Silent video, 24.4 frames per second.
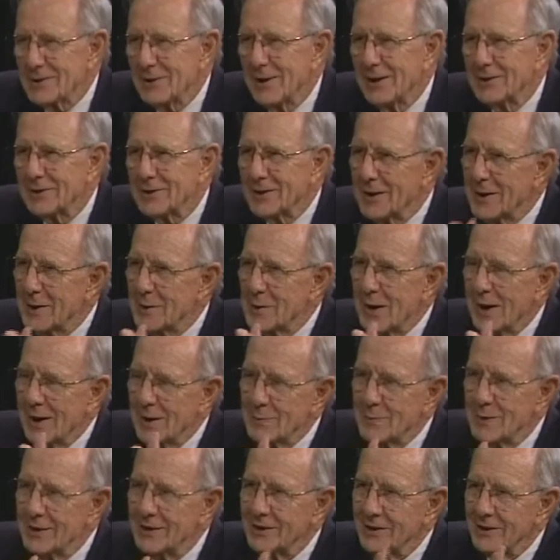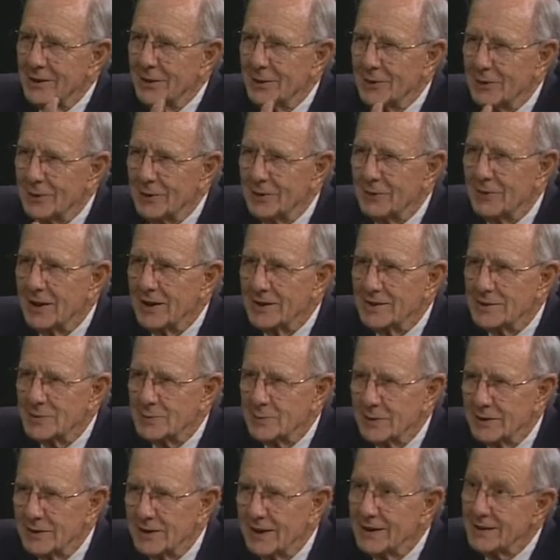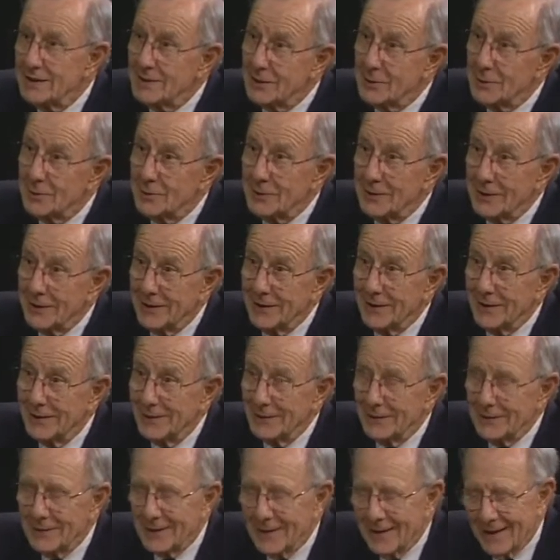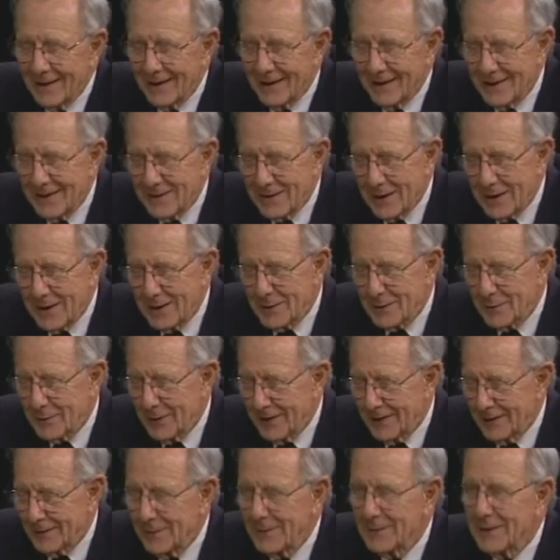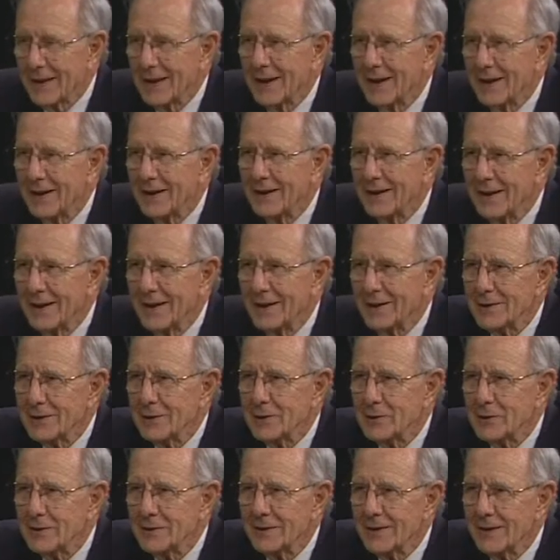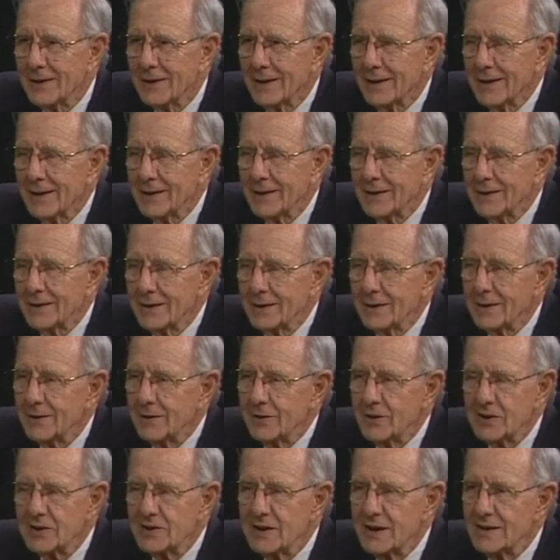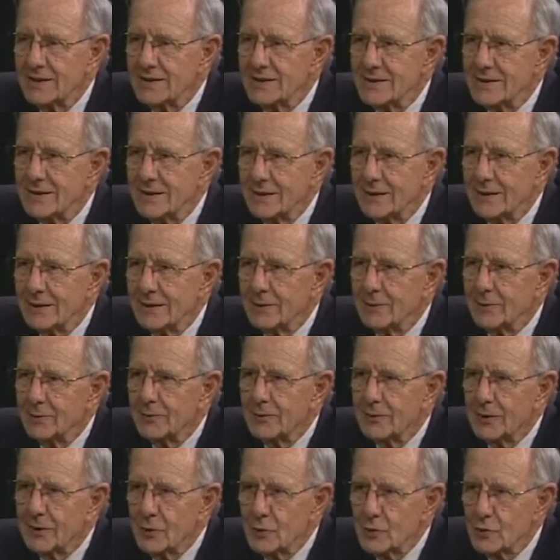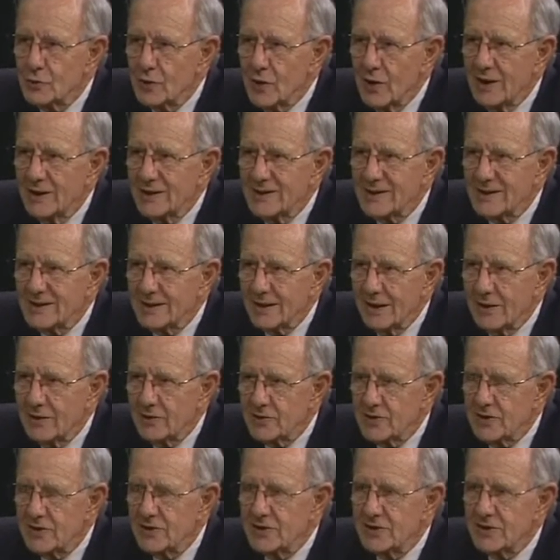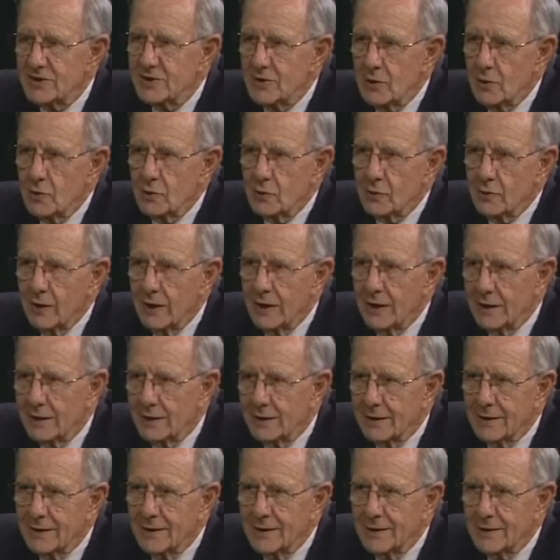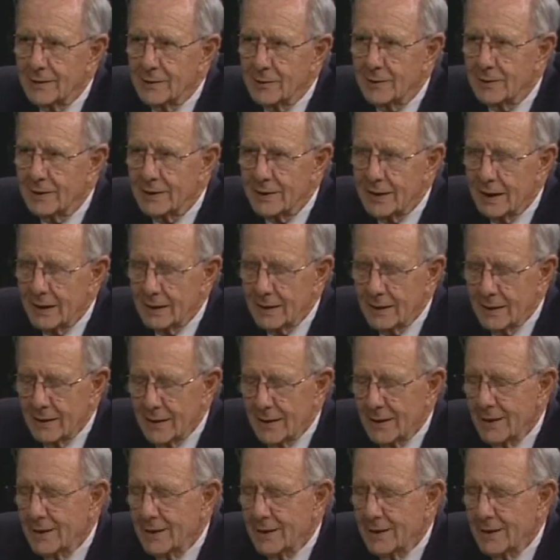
So I thought I, I better go if that's what they do here. Mm-hmm. uh, anyway, I learned. The, the density of neutron stars is so great that it would take